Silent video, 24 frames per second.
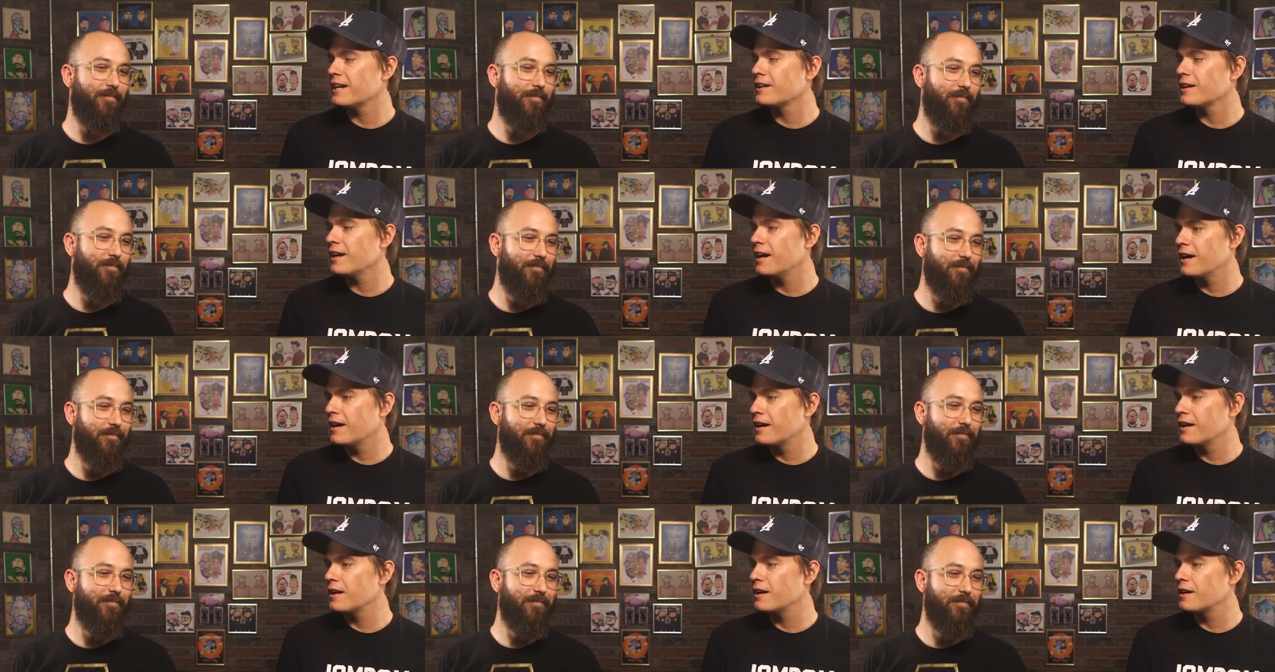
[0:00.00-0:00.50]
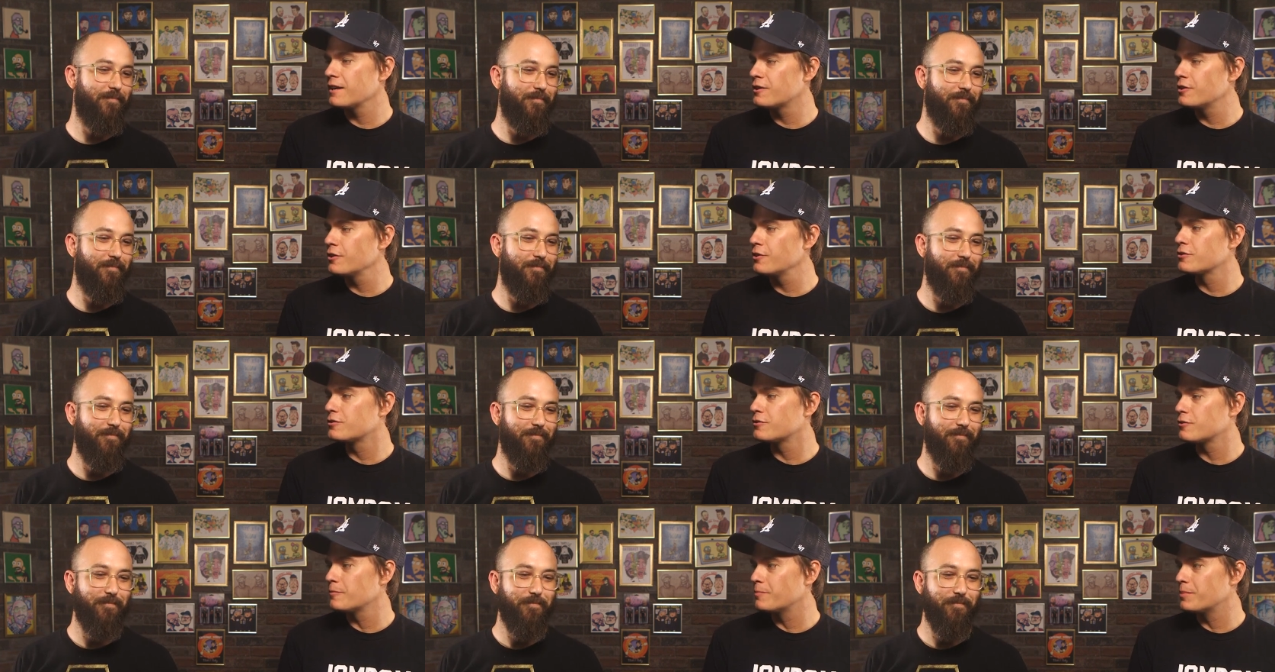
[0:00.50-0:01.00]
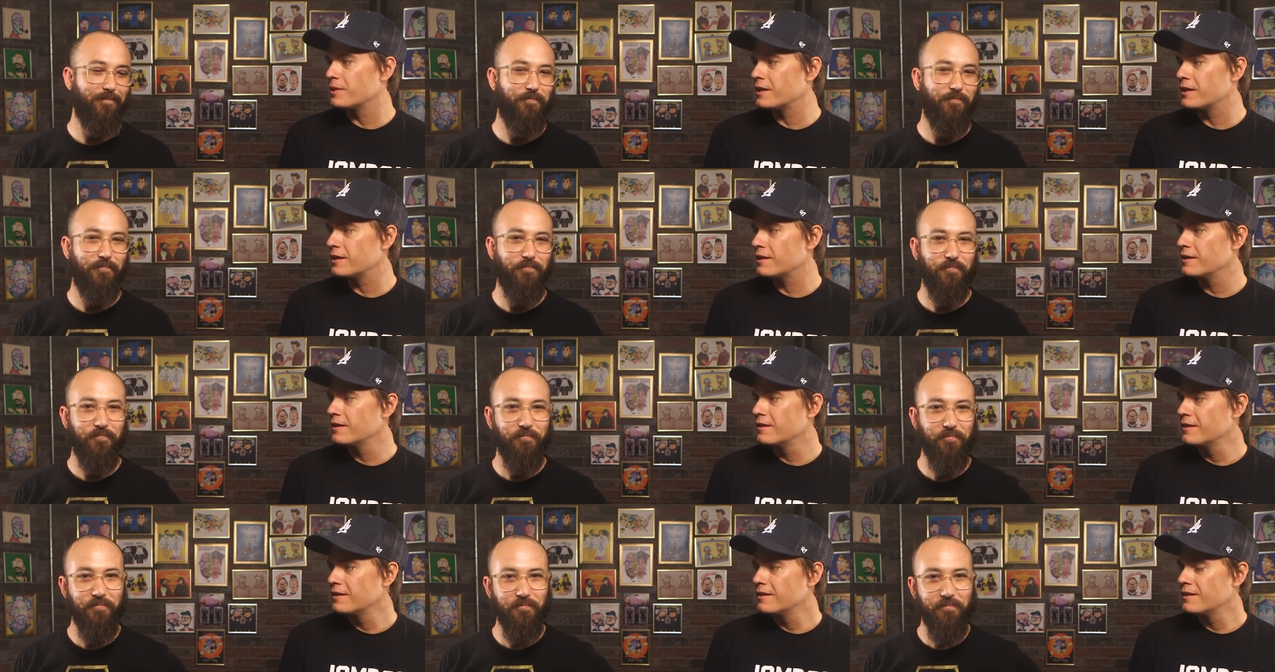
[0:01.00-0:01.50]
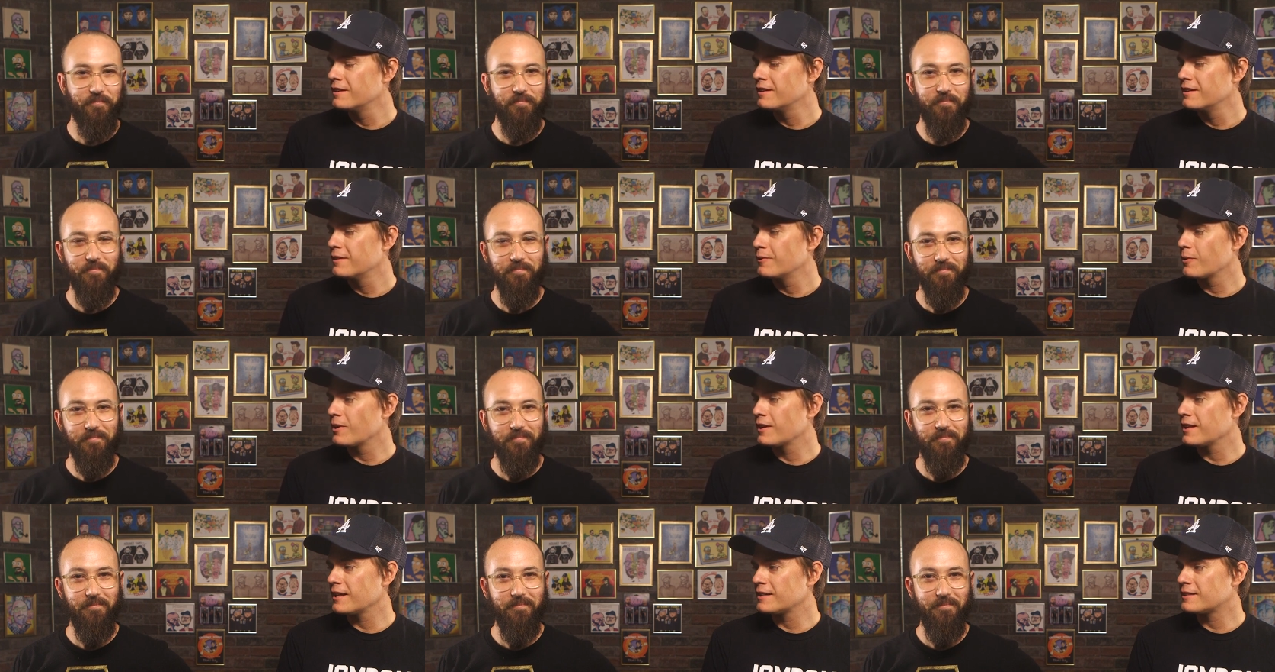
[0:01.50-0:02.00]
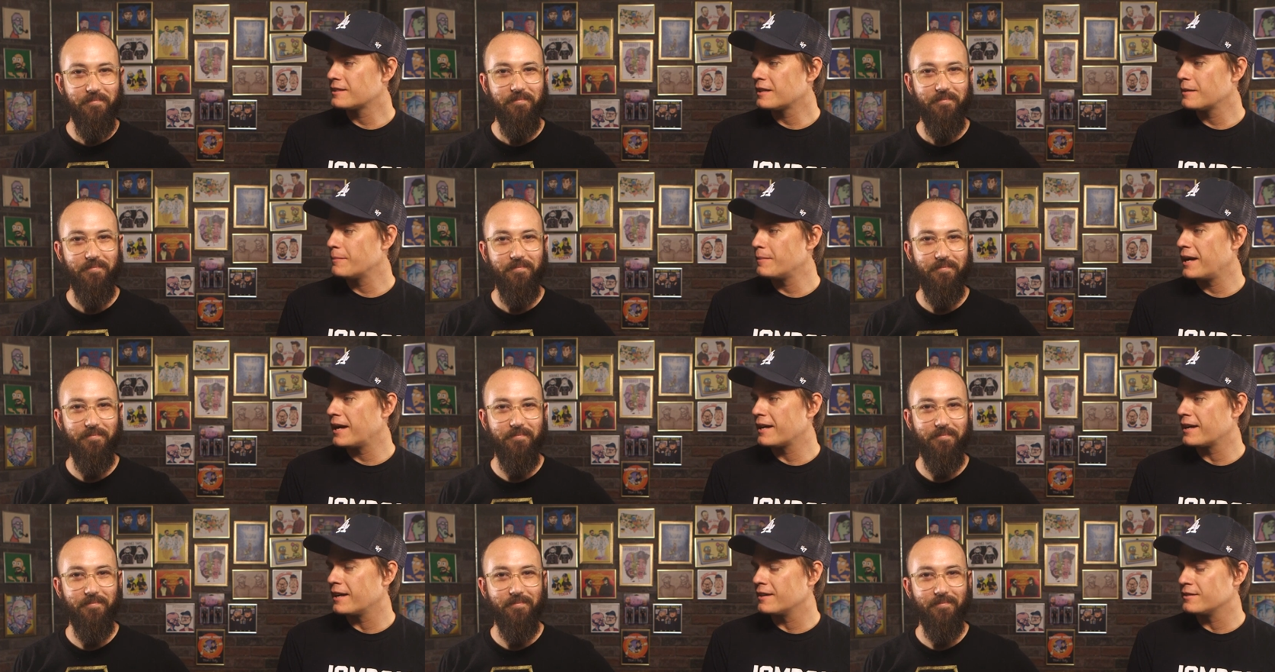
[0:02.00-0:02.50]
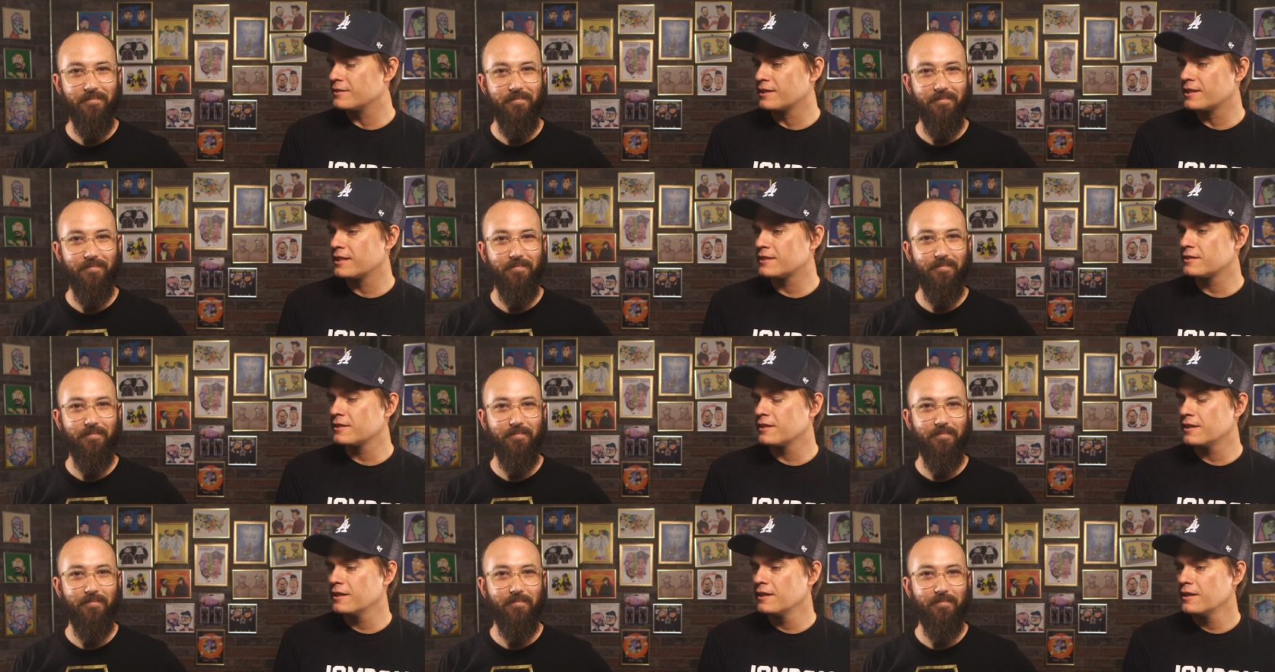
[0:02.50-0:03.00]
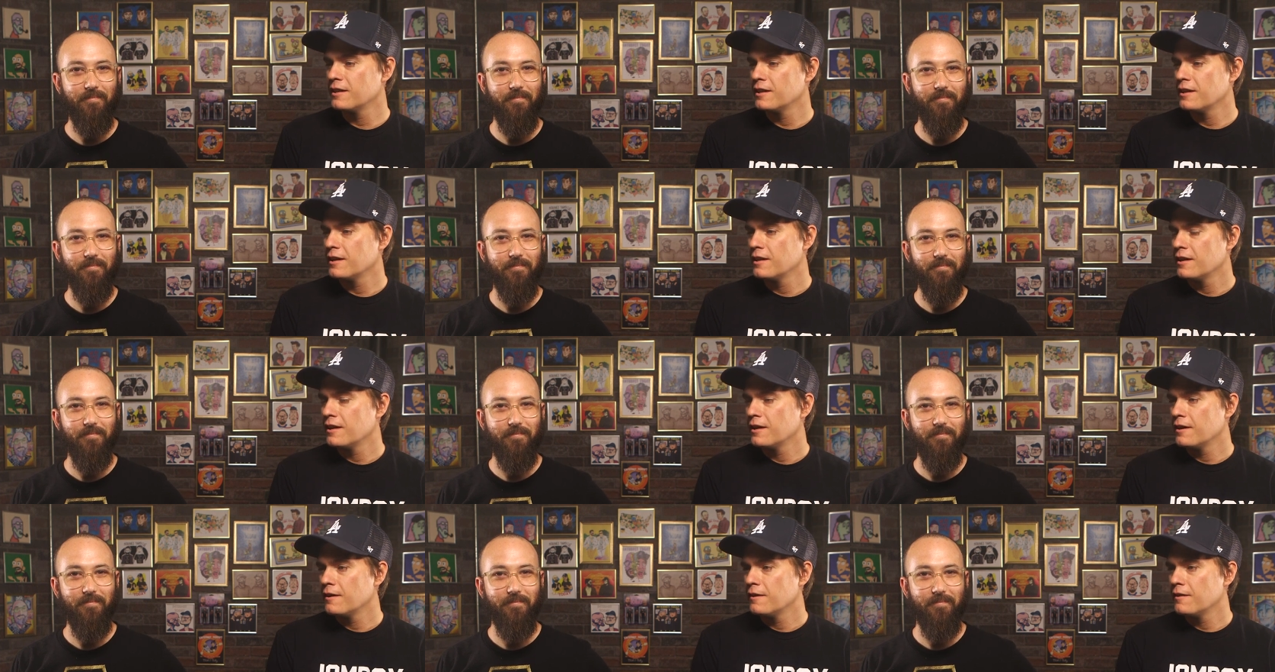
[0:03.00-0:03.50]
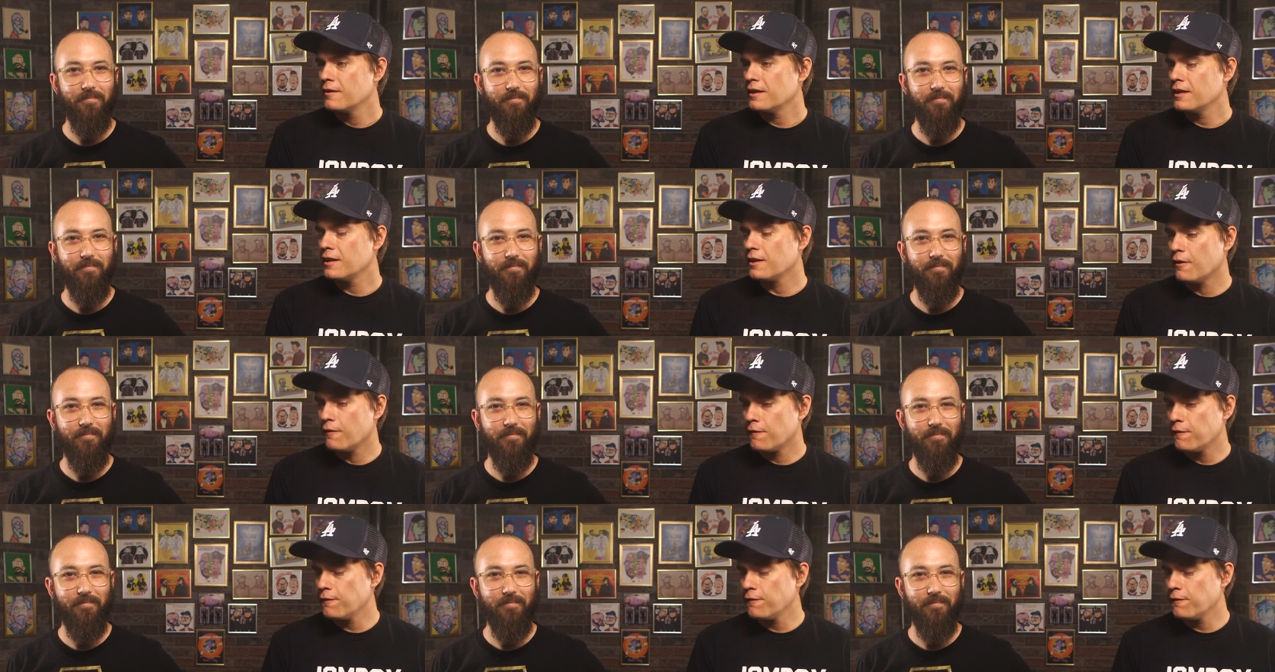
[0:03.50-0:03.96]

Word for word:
Speaker 1: a, a, a goose would be what I like to come back as. You get to, you know,